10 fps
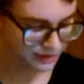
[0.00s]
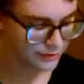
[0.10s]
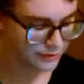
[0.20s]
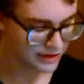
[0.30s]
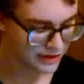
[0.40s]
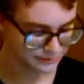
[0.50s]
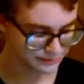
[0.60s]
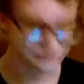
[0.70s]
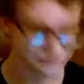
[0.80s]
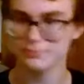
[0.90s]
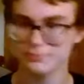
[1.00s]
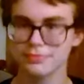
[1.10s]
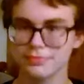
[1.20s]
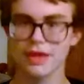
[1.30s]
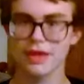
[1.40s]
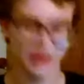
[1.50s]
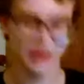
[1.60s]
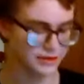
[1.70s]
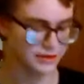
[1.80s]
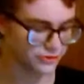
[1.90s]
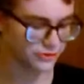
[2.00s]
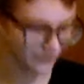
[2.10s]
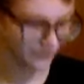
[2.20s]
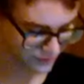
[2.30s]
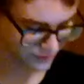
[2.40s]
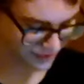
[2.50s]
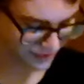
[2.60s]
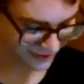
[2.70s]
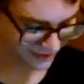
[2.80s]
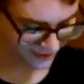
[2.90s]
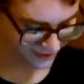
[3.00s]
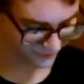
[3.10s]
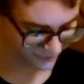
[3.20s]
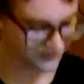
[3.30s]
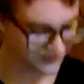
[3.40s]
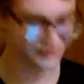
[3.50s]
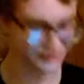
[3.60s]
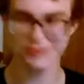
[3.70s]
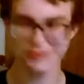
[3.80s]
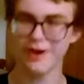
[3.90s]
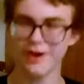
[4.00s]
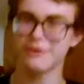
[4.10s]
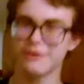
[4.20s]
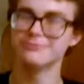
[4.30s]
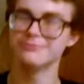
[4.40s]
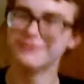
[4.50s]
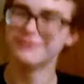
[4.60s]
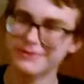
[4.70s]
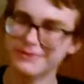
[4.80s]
But anyway, as the title suggests, we're going to be talking about